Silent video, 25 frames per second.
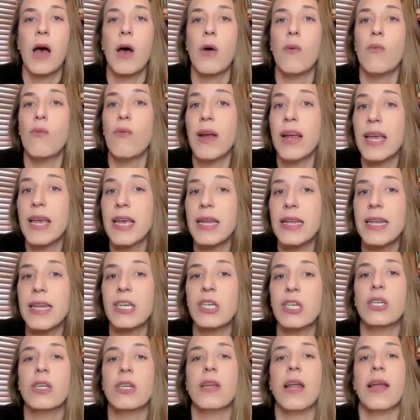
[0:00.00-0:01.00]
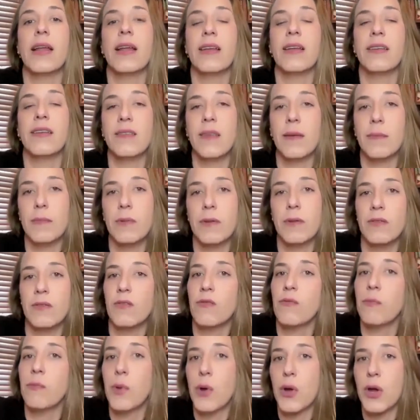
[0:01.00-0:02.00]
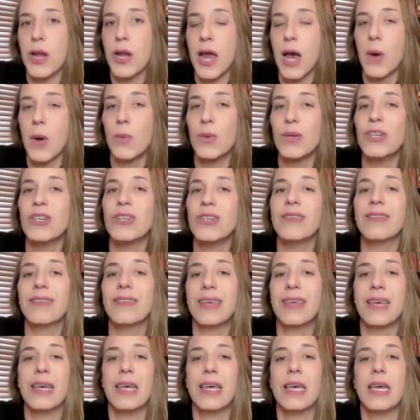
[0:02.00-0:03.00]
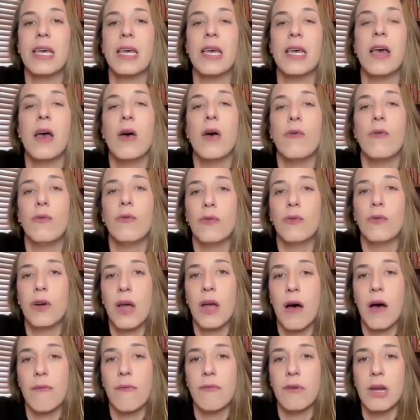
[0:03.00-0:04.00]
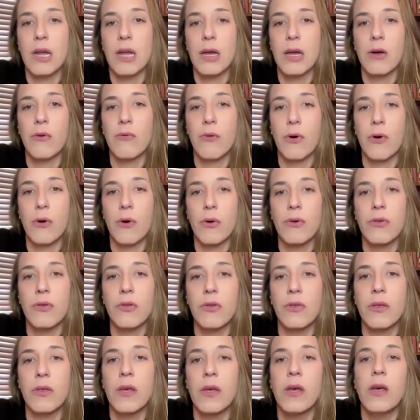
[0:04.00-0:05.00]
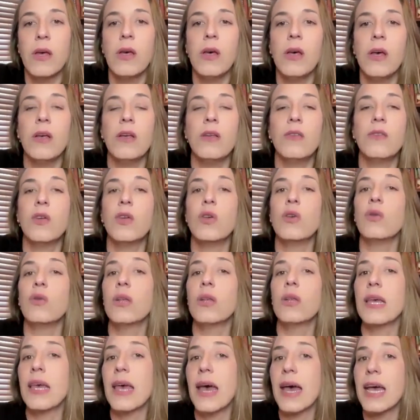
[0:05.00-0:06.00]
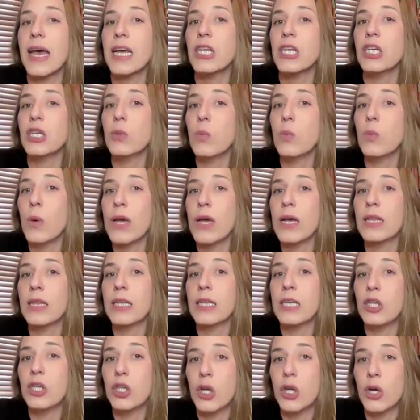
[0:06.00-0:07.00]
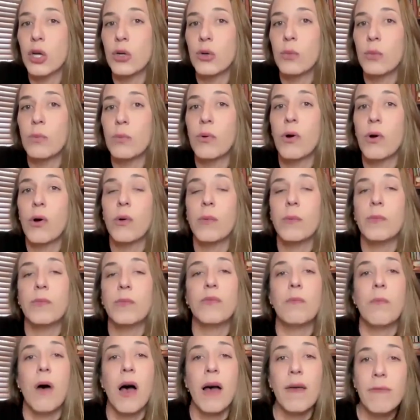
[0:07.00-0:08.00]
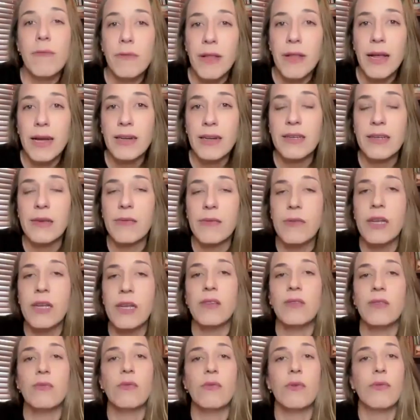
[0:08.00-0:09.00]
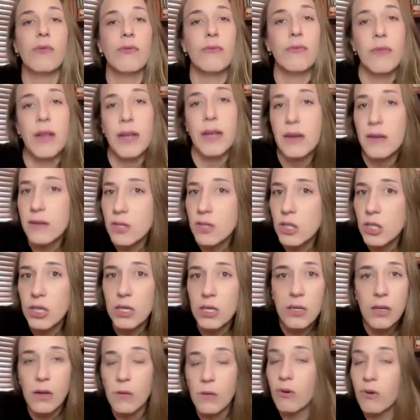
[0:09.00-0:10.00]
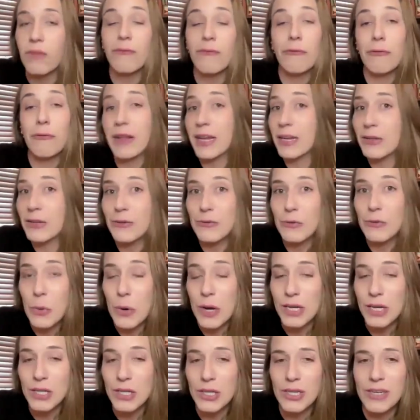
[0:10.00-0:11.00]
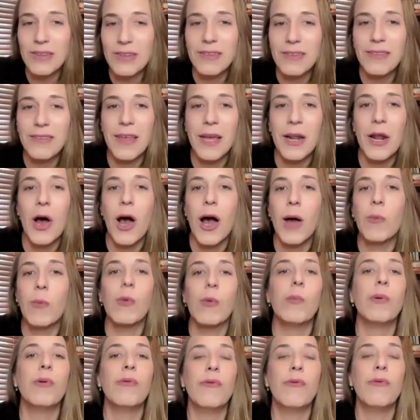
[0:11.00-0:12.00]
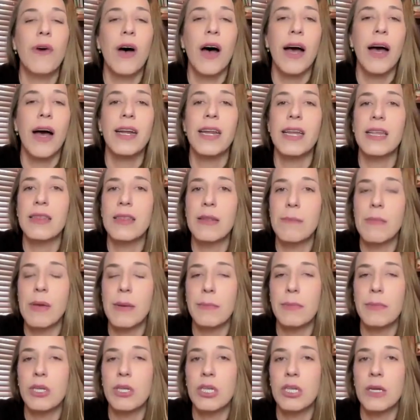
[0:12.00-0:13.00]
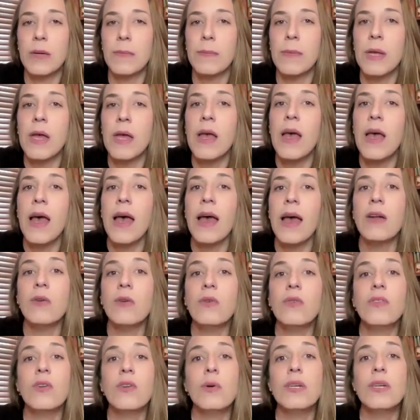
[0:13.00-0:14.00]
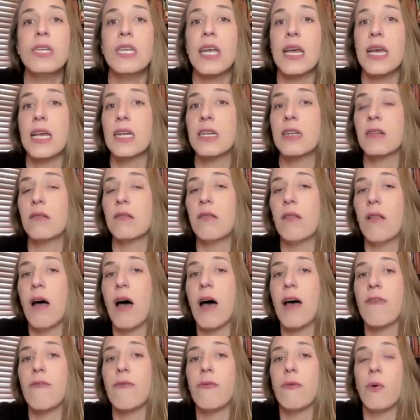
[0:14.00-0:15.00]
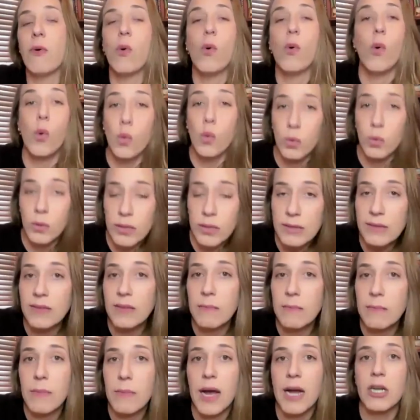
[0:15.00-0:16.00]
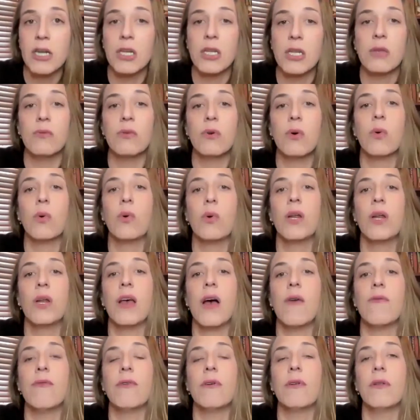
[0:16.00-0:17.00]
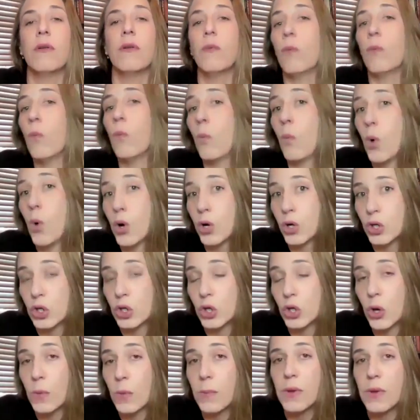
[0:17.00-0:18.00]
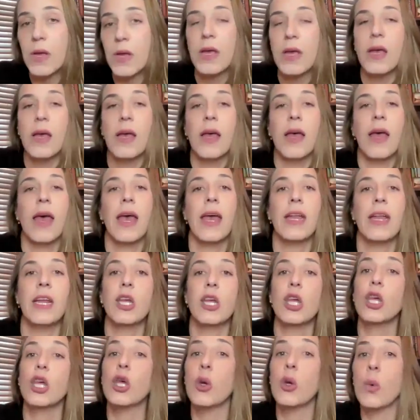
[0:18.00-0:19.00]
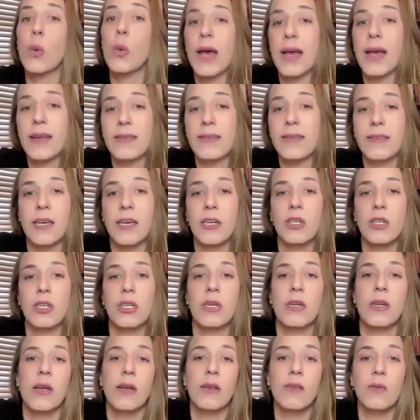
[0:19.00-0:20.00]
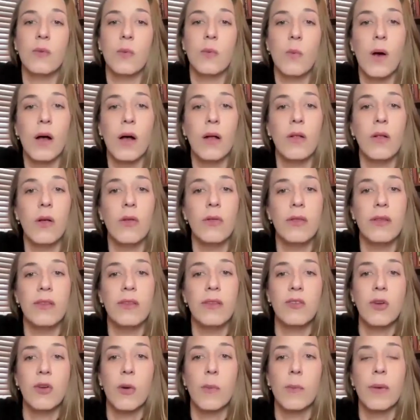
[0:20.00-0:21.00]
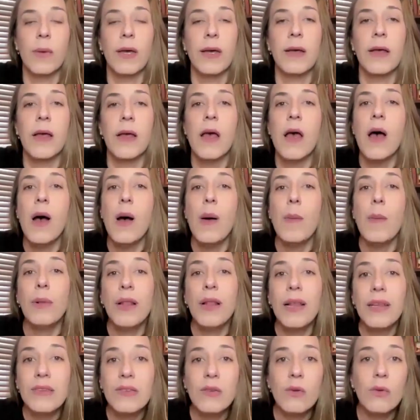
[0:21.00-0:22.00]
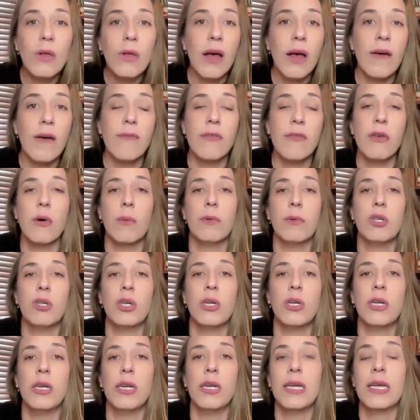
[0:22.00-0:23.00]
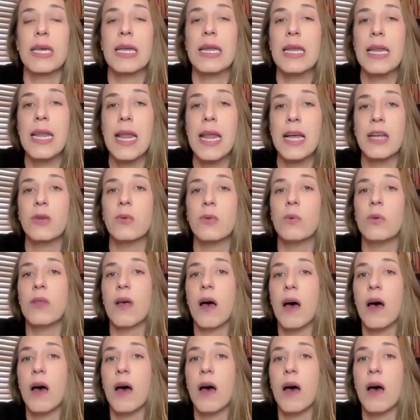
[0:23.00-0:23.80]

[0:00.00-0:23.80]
recognition and acceptance of burnout, which is key for recovery and growth. So you'll engage in weekly journal prompts, mindful activities, reflective questions that I will provide in the membership, and also attend a live or listen back to the recording of a workshop and a QA session as well on this topic. Plus, you'll have the opportunity to connect with